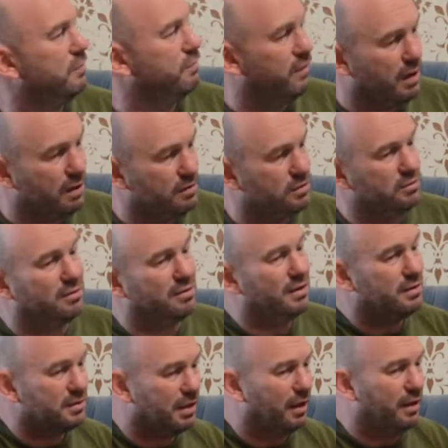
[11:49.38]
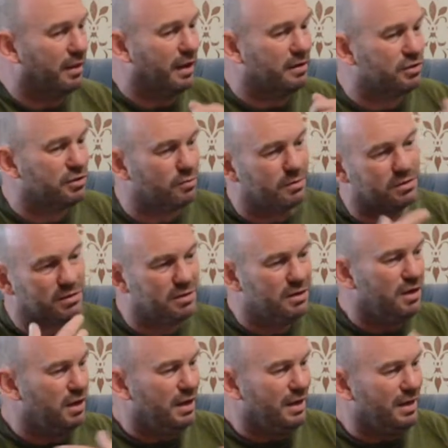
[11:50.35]
vets and things like that. So
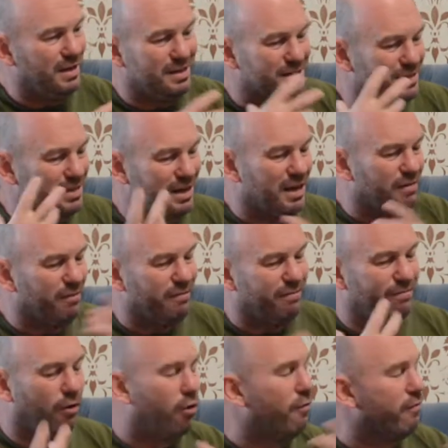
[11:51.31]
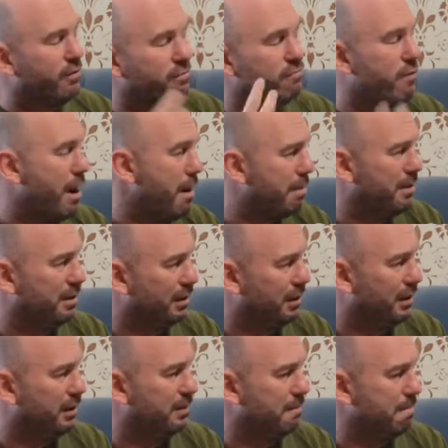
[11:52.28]
it's it's kind of evolving
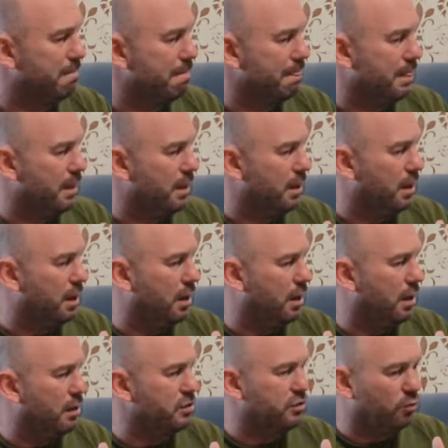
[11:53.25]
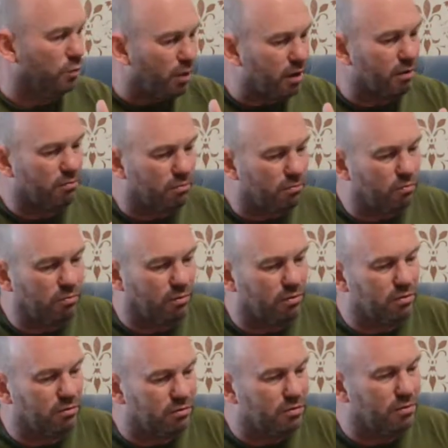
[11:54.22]
rapidly. Uh, so what I
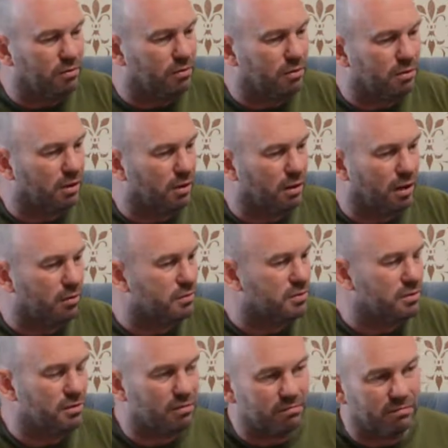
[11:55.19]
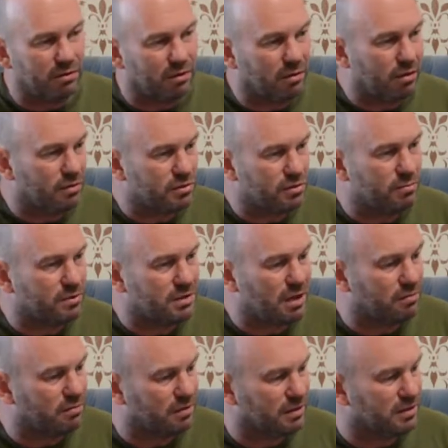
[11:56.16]
want to do, and I was in a, uh, someone's
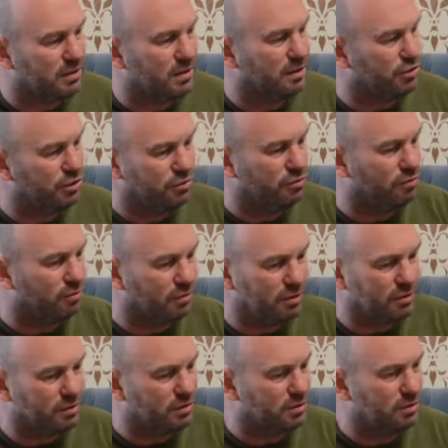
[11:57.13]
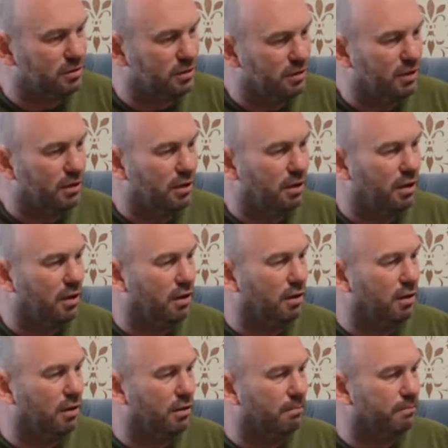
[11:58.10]
house last night, she cooked these
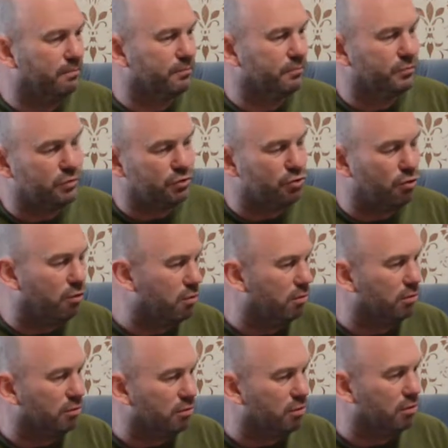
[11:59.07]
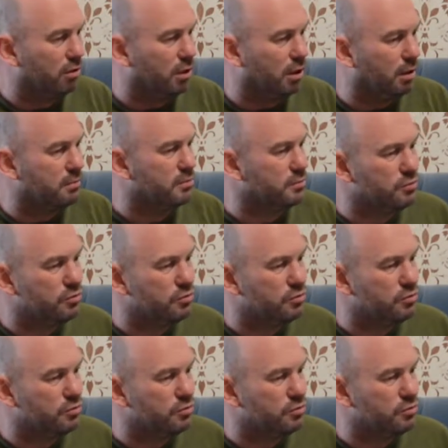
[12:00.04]
um, chocolate cupcakes,